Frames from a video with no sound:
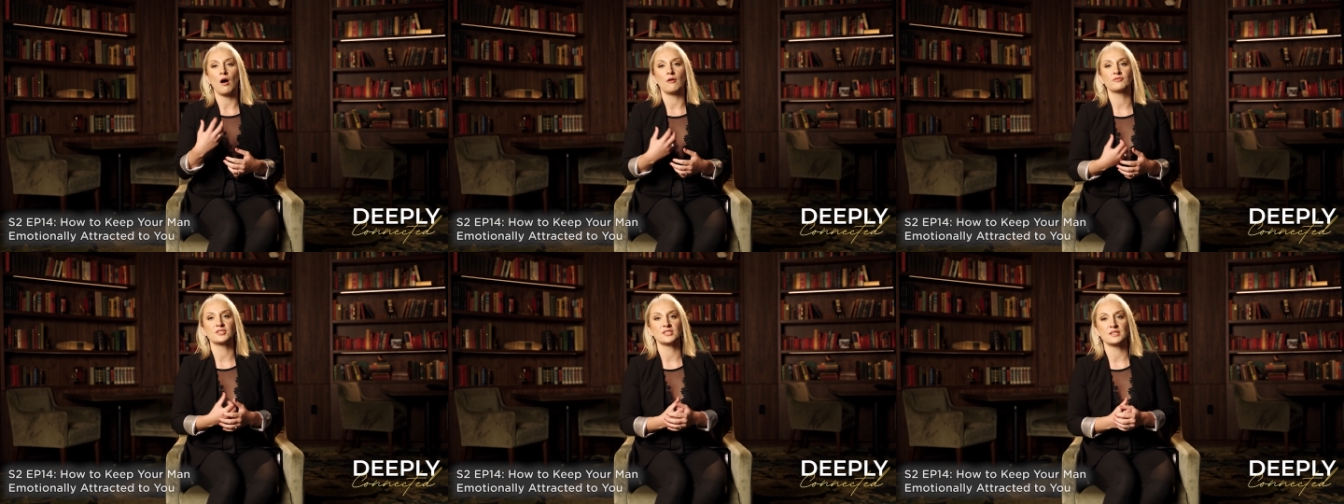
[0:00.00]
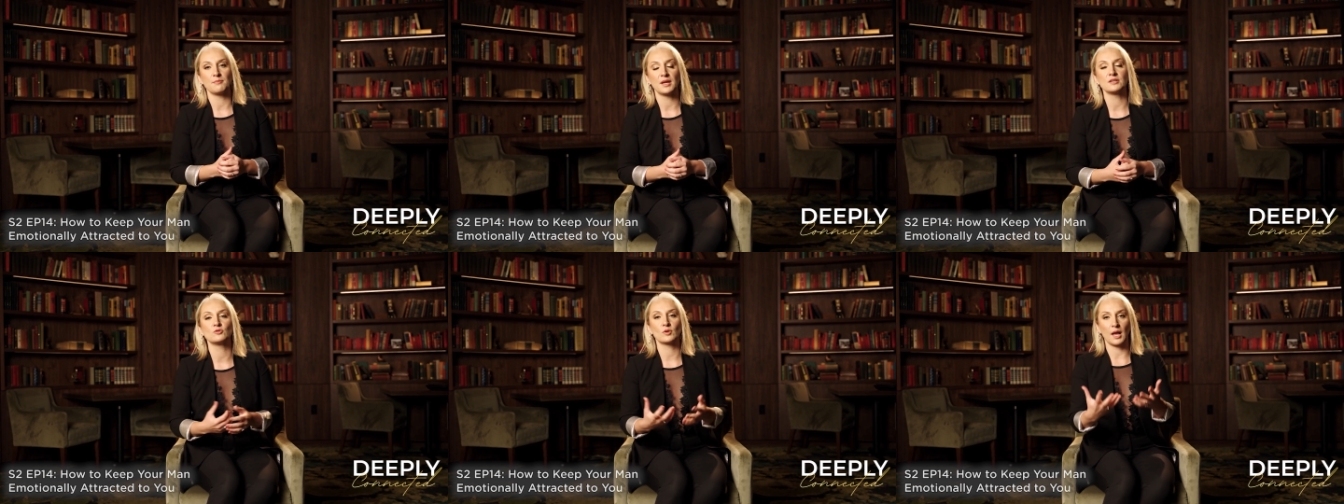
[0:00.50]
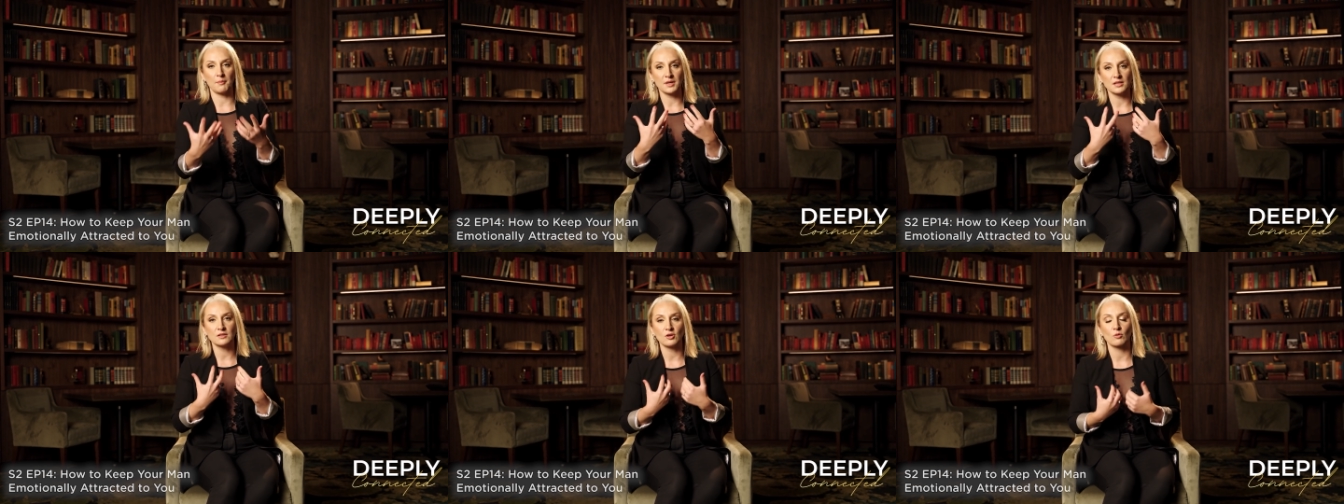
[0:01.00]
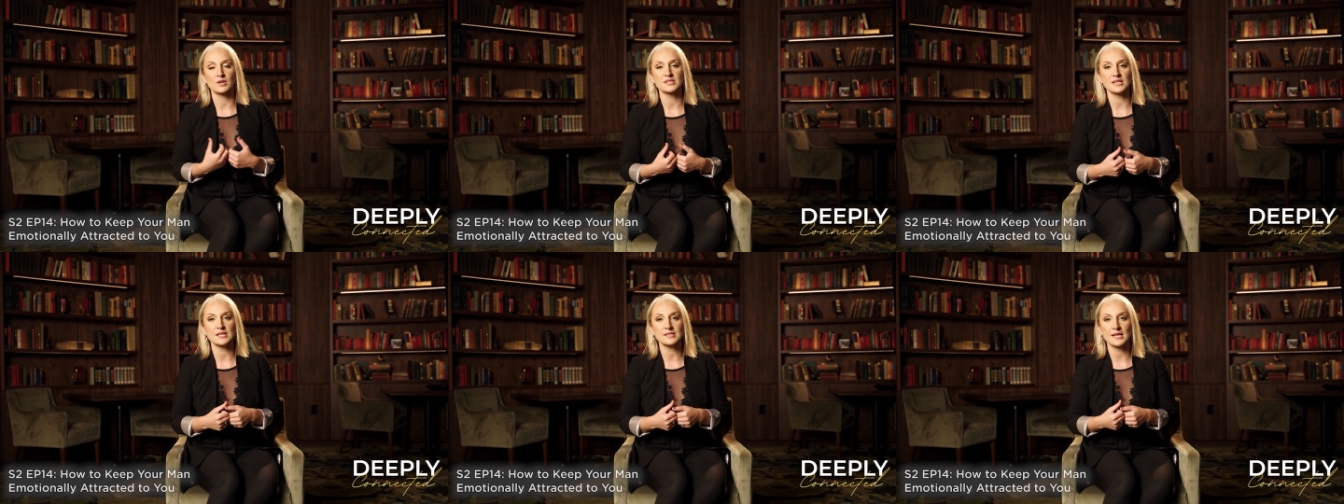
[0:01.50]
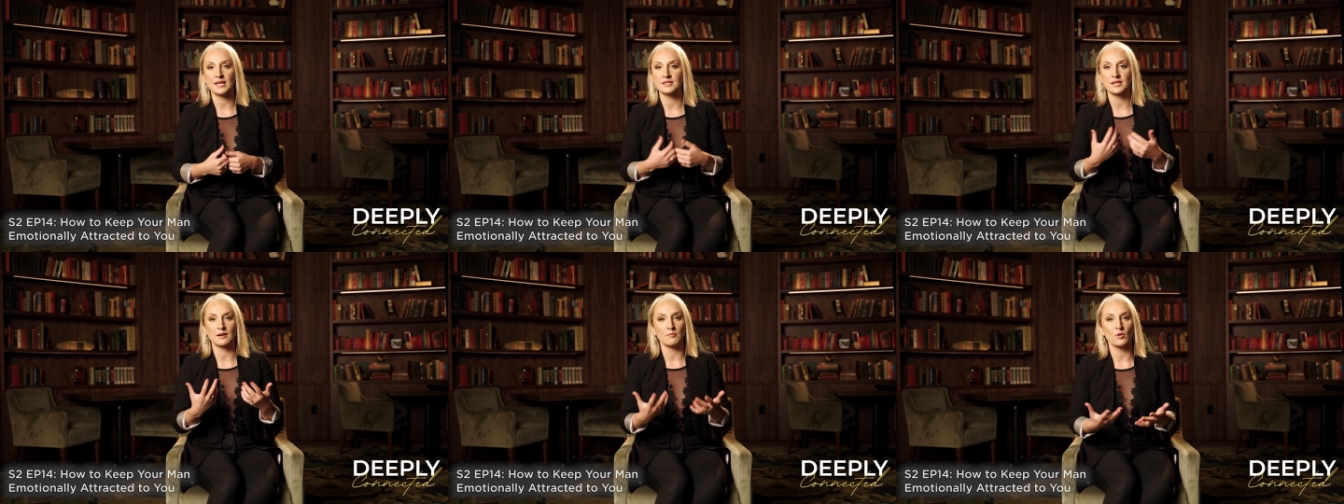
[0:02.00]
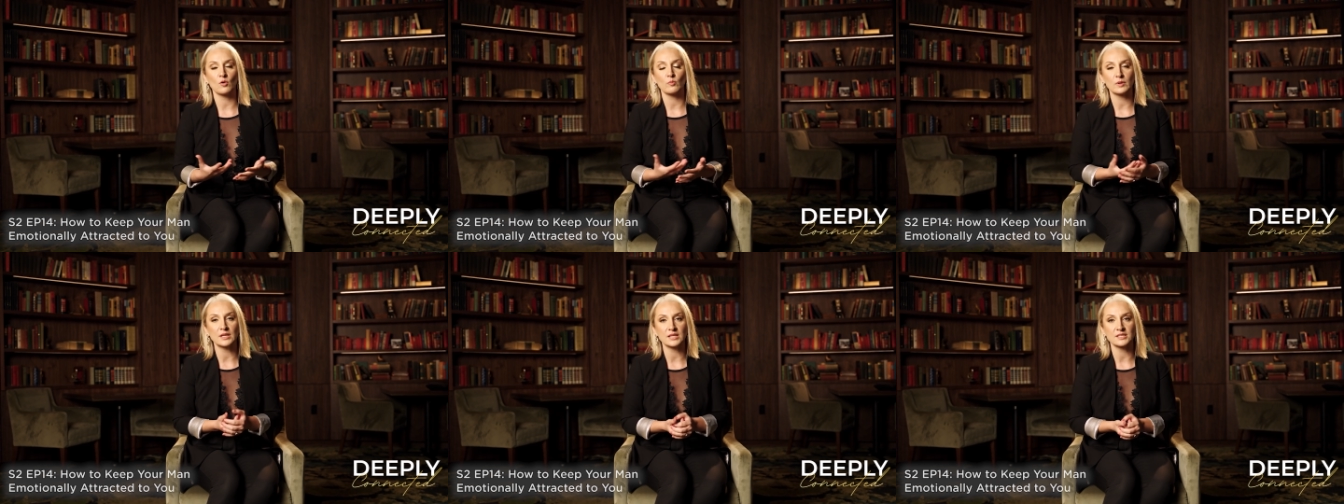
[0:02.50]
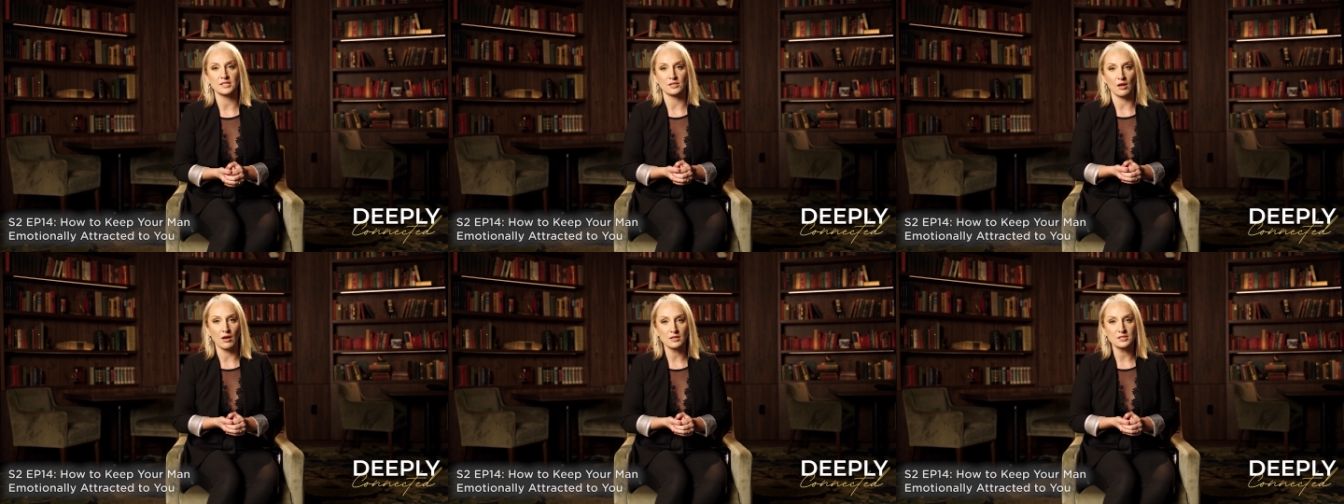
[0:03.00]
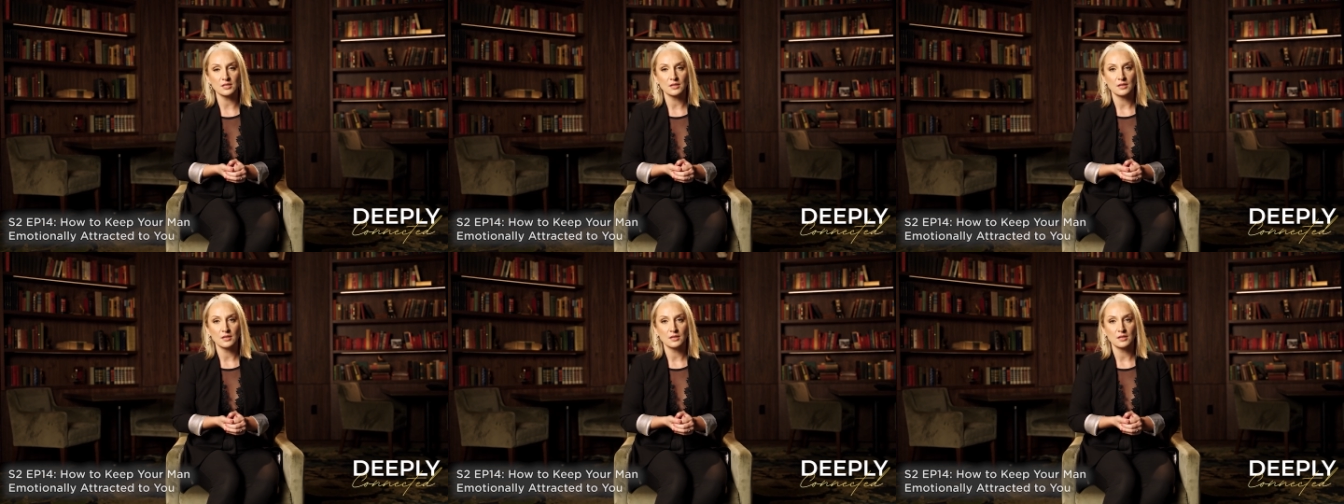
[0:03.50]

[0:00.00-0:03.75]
often the men to come in towards us, and they are more willing than not.